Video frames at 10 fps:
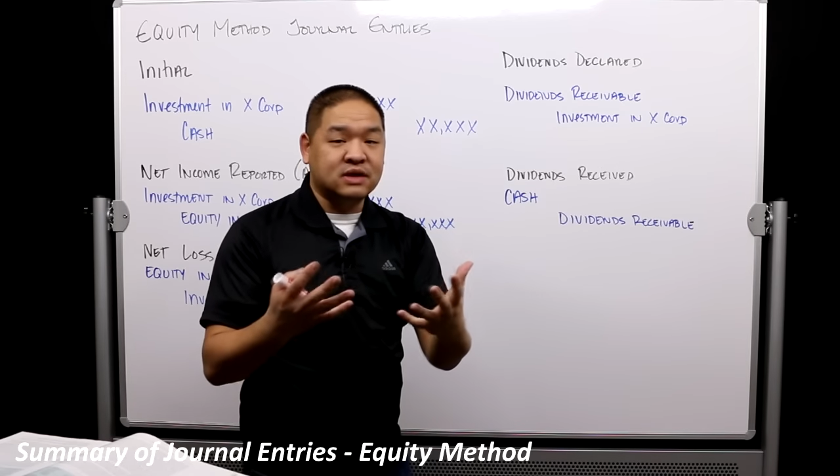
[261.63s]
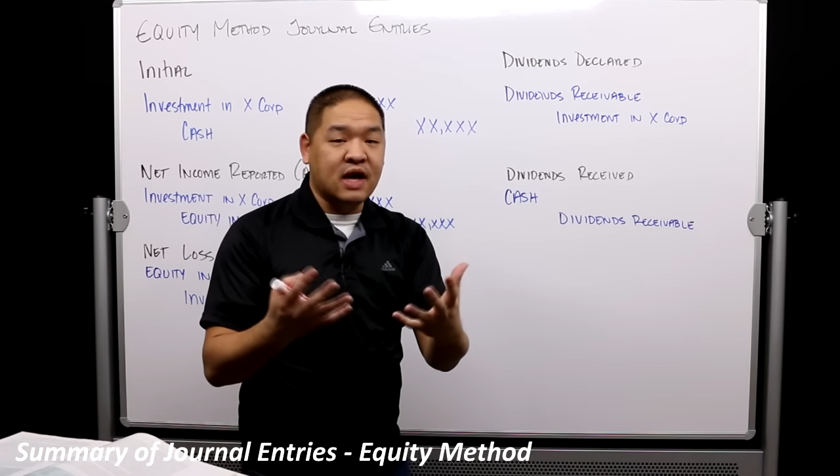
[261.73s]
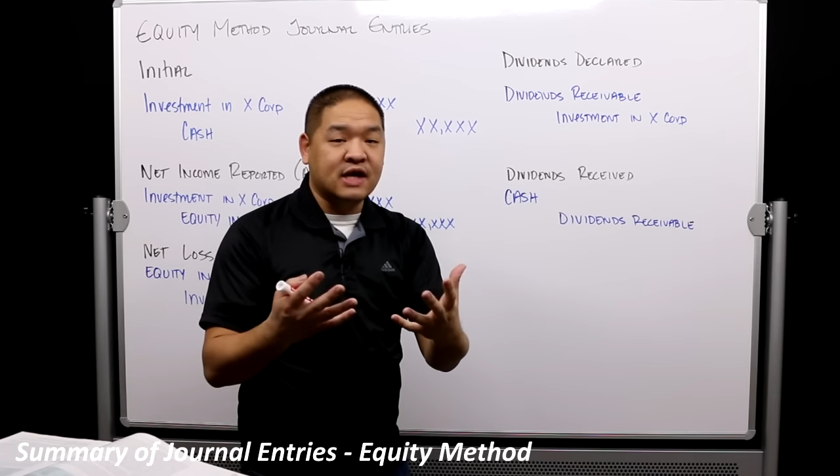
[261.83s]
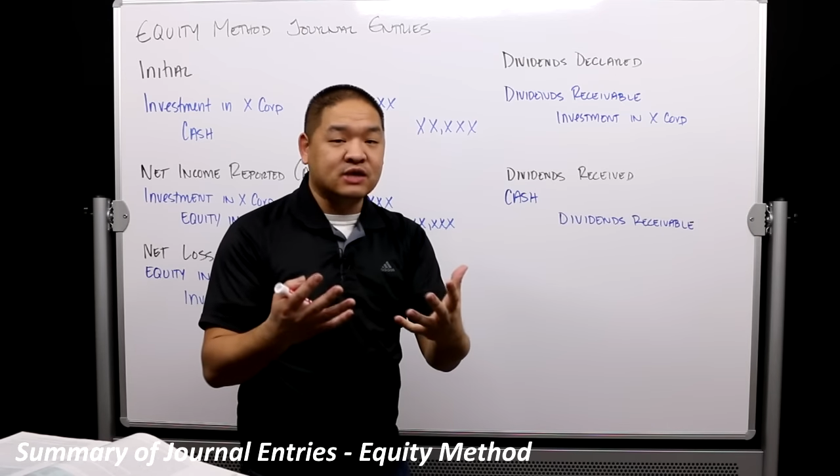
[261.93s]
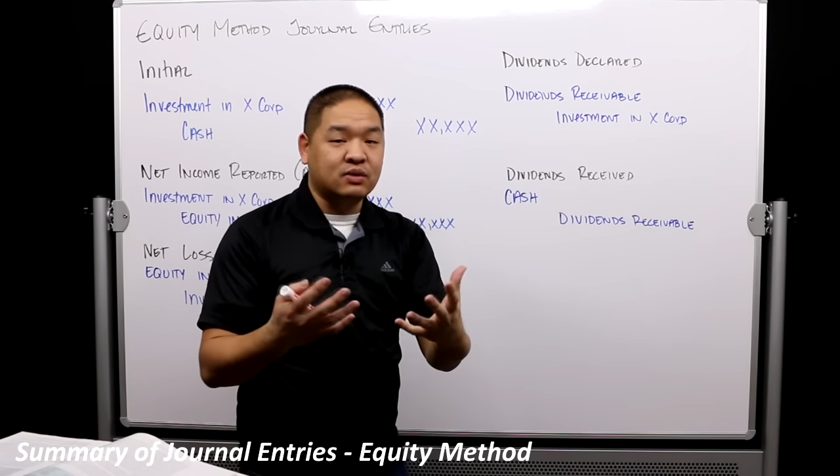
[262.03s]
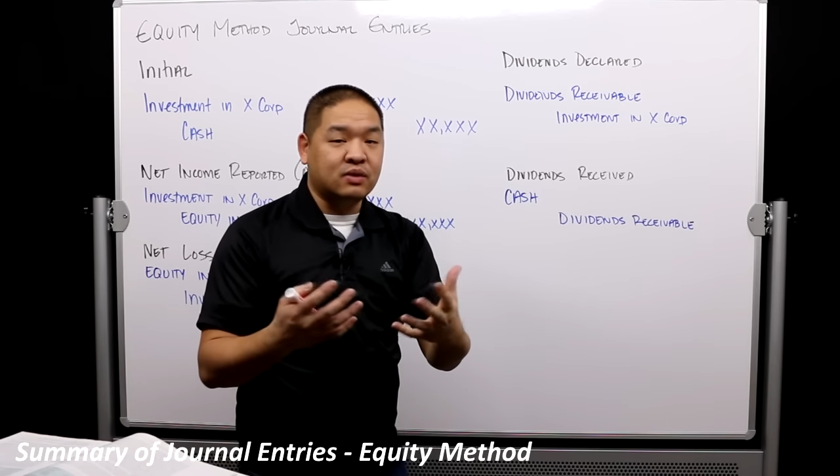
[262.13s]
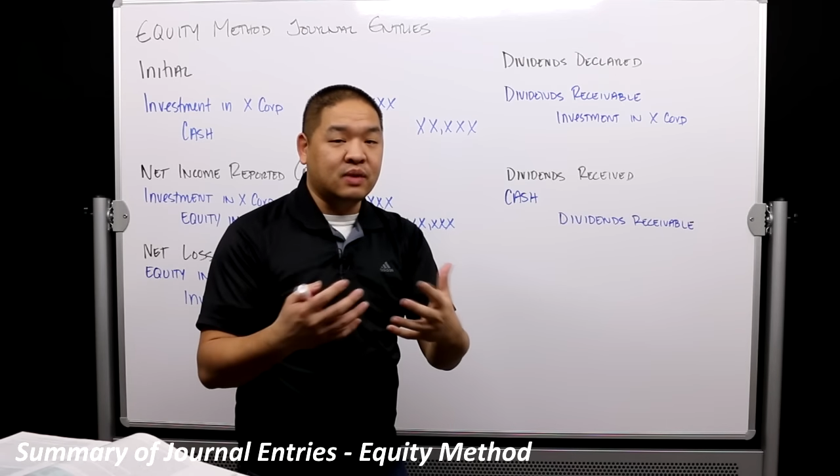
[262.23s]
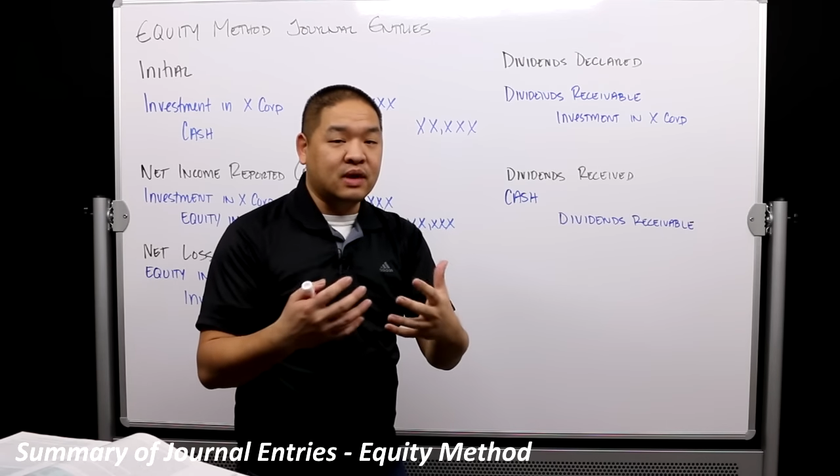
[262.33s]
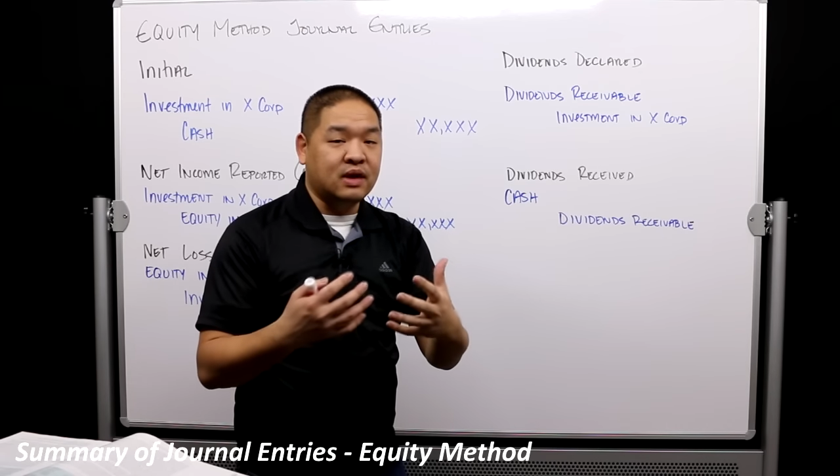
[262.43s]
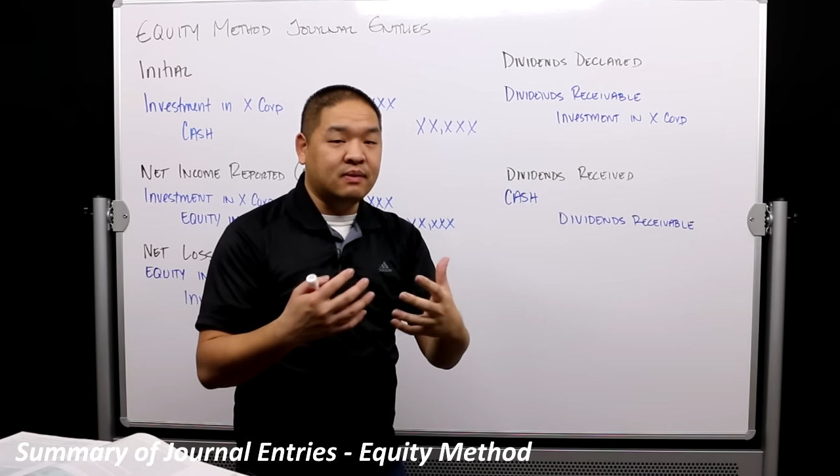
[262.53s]
says when
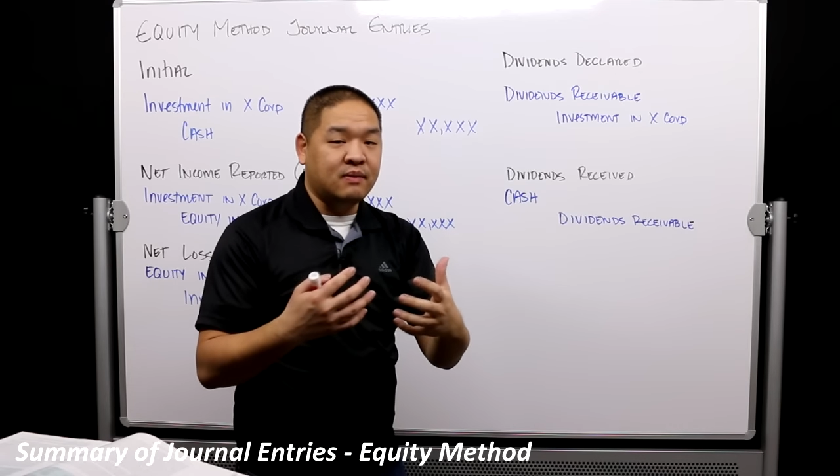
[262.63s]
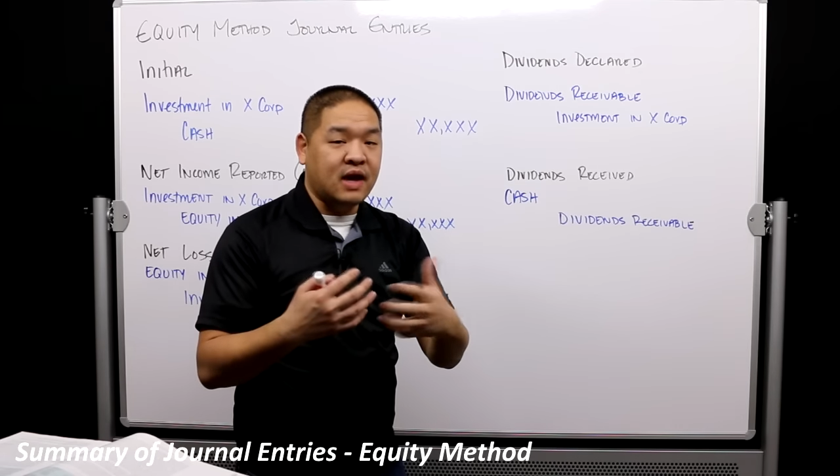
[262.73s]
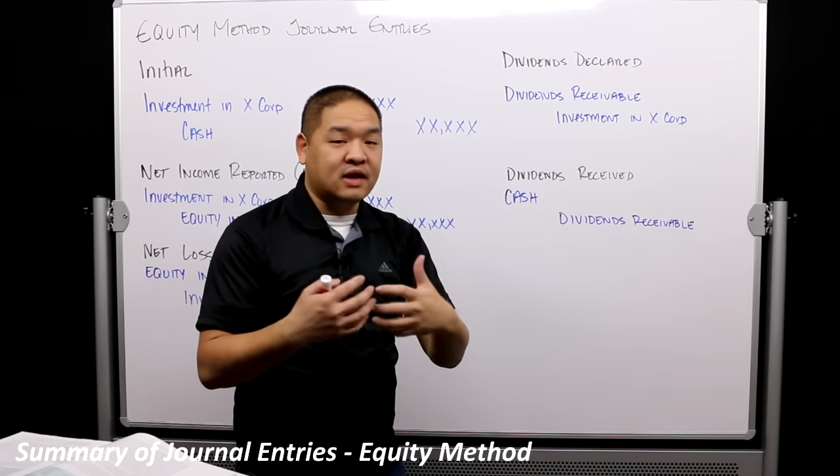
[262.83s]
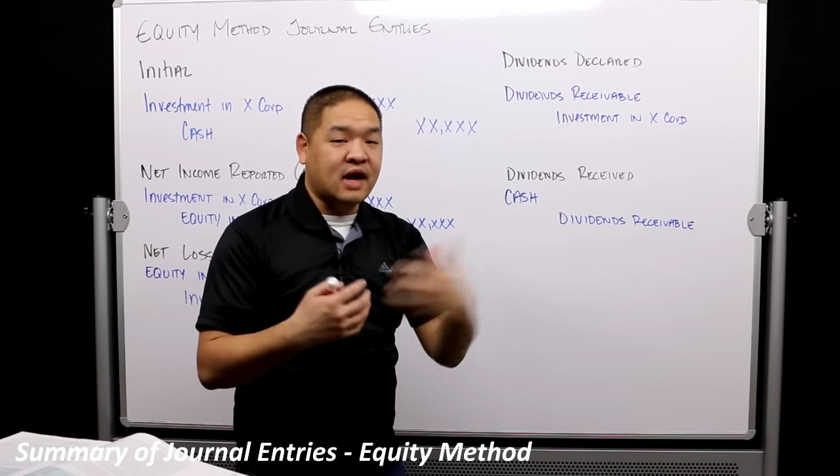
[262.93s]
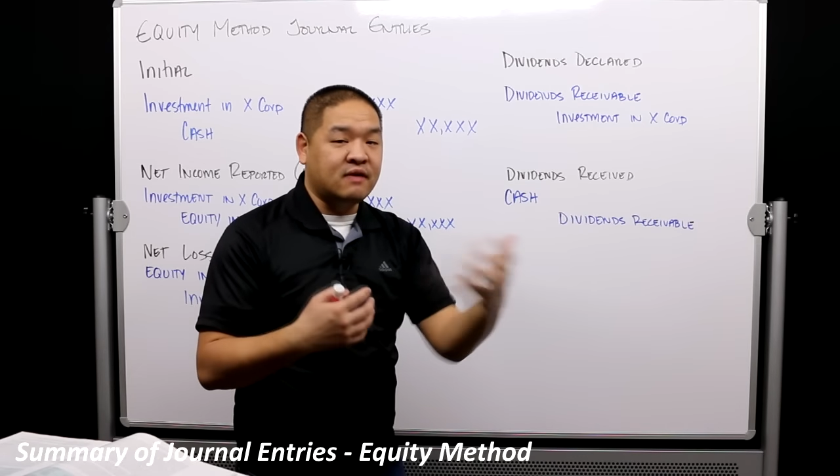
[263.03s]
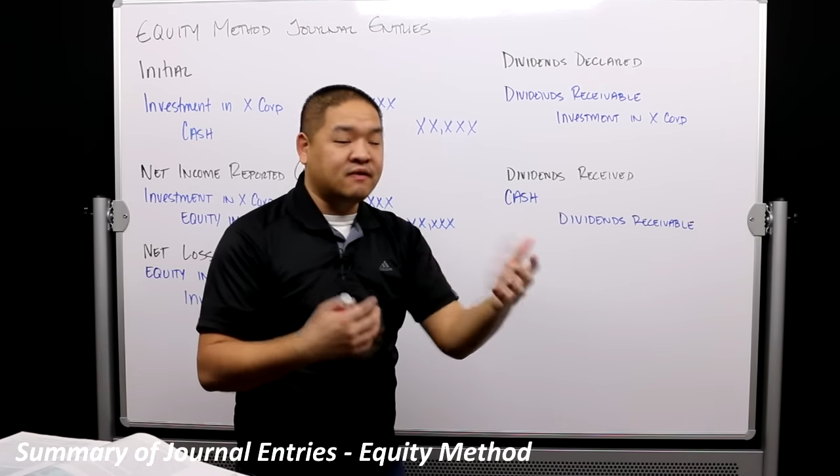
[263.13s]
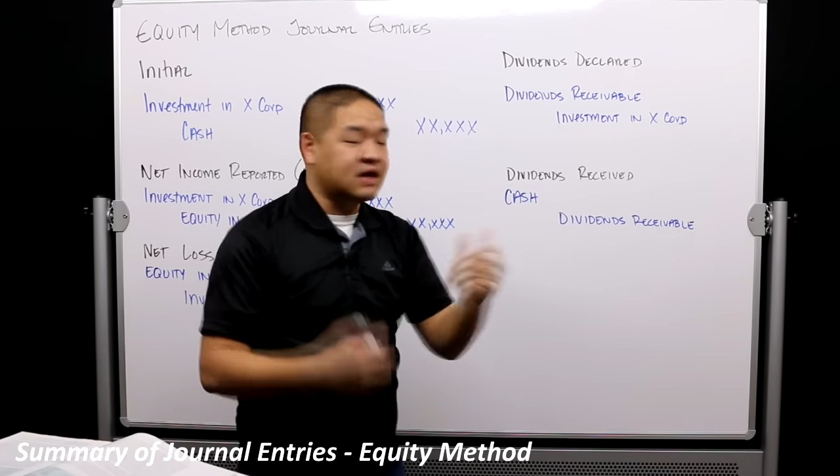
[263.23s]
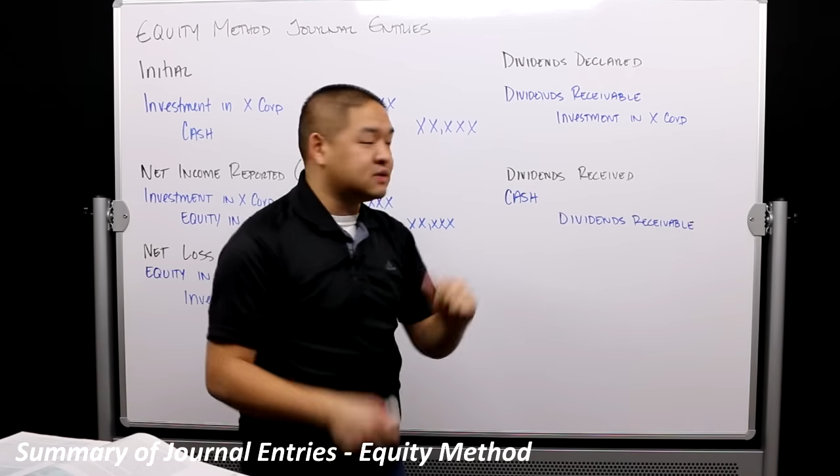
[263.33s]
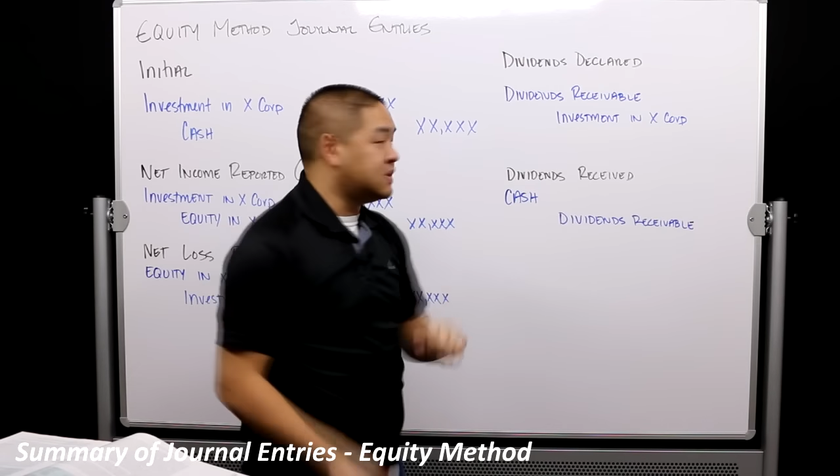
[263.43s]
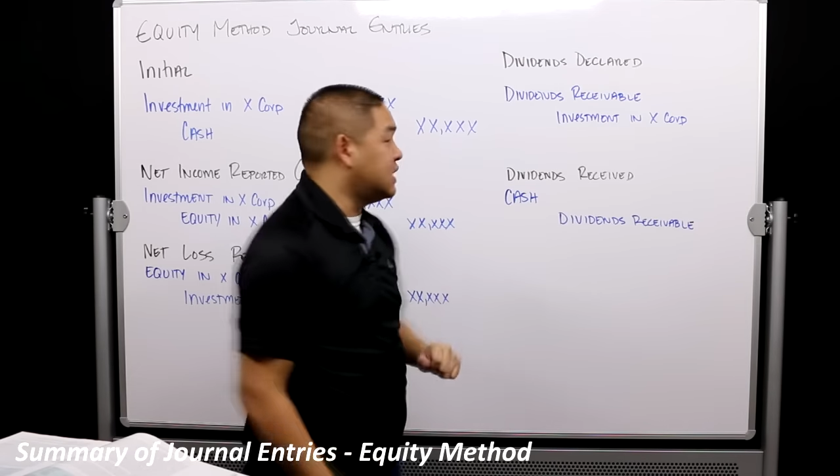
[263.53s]
we make that
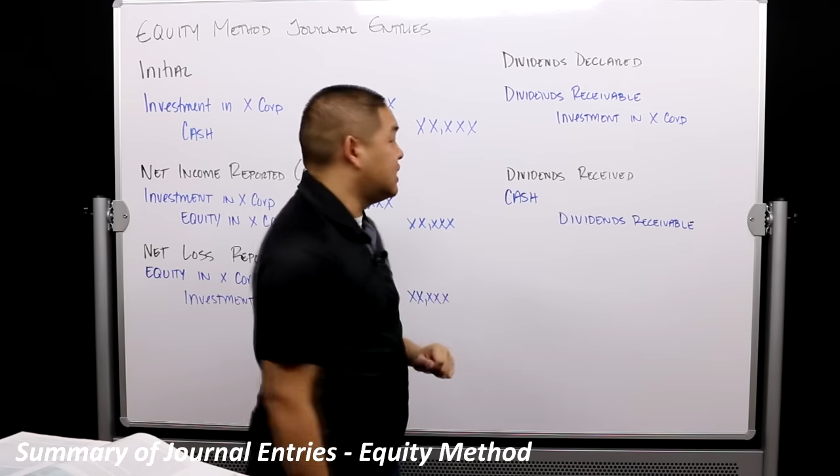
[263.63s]
investment